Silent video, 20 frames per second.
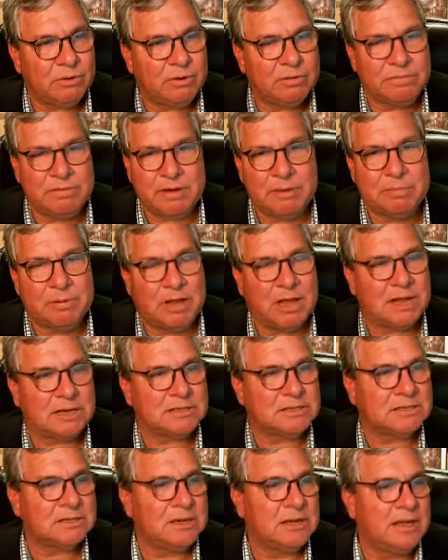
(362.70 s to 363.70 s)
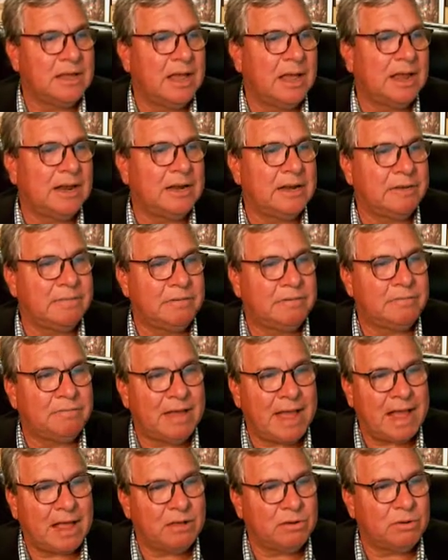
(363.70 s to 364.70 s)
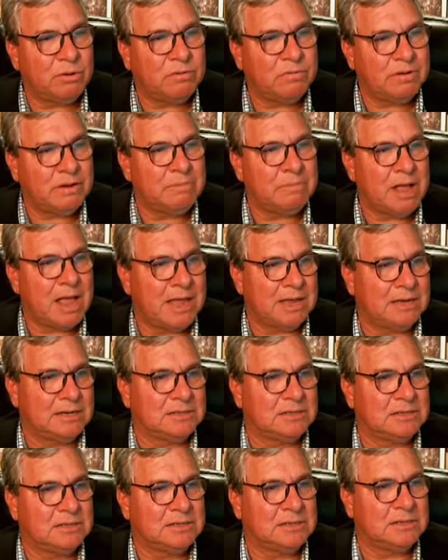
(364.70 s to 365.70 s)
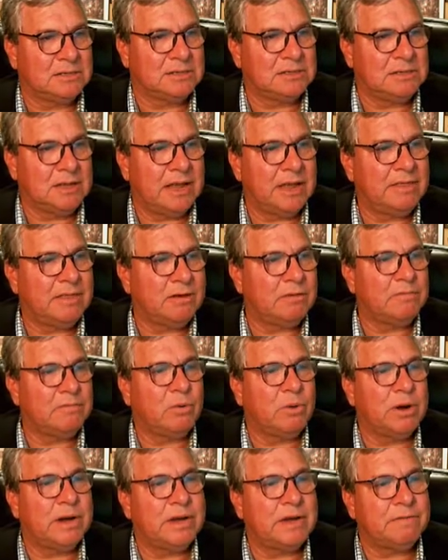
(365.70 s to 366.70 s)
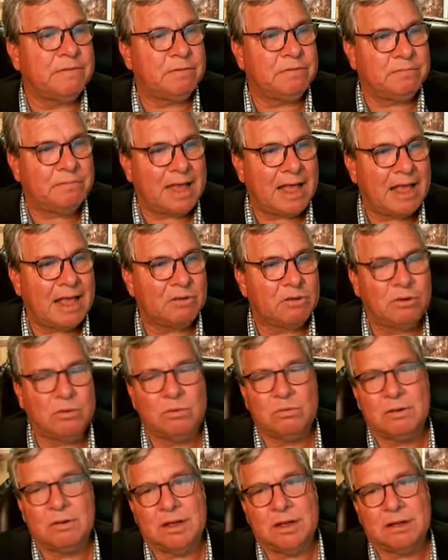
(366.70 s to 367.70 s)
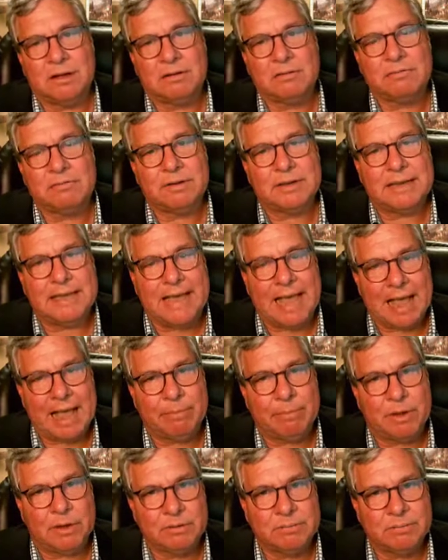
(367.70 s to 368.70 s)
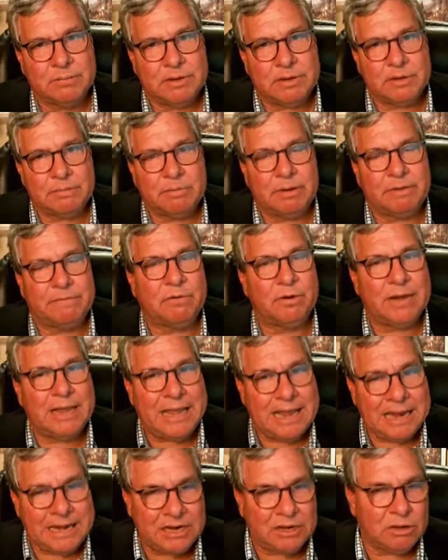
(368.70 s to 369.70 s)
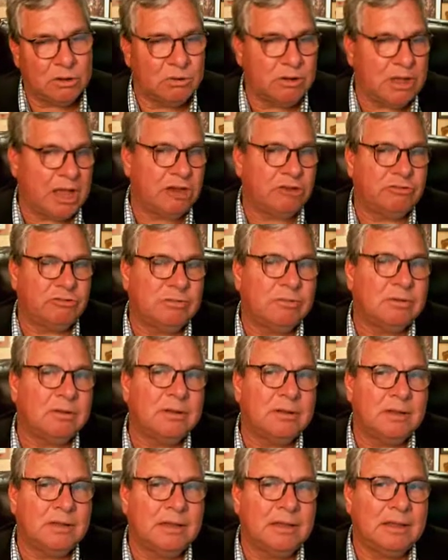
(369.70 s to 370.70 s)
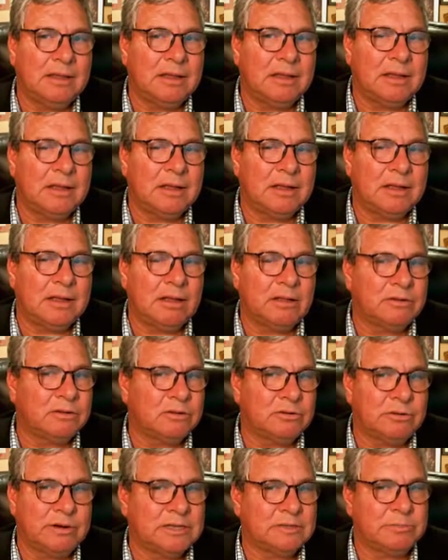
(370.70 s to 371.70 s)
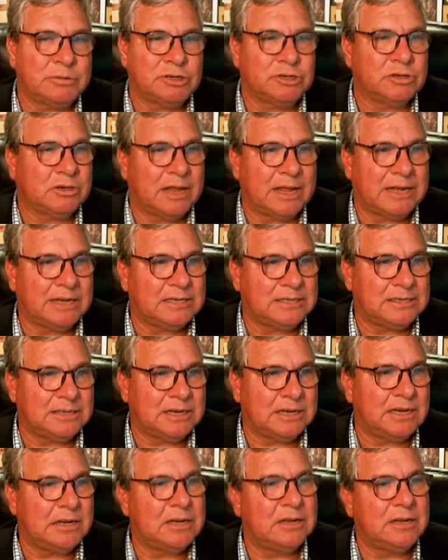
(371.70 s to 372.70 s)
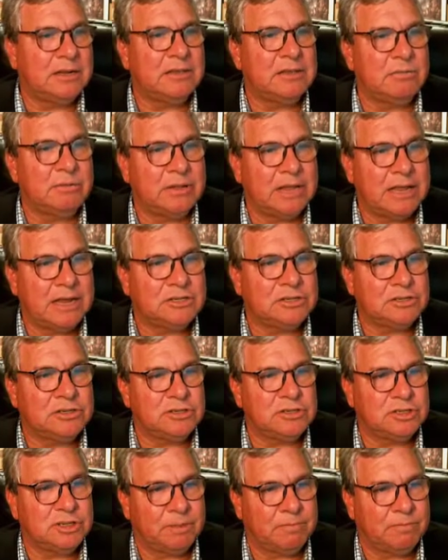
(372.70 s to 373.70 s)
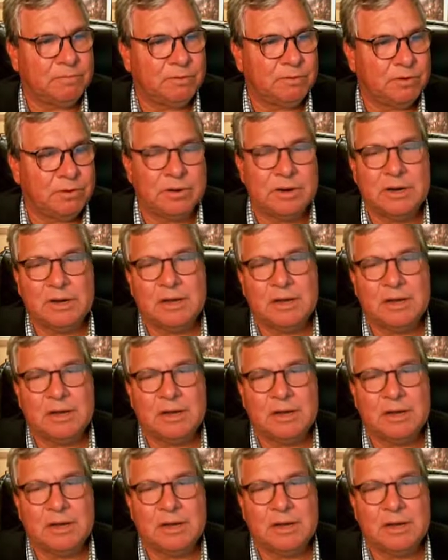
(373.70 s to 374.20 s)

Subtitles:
of V plus and a different value of V minus, and therefore a different value of gamma. But for any location on the transmission line Z, the relationship for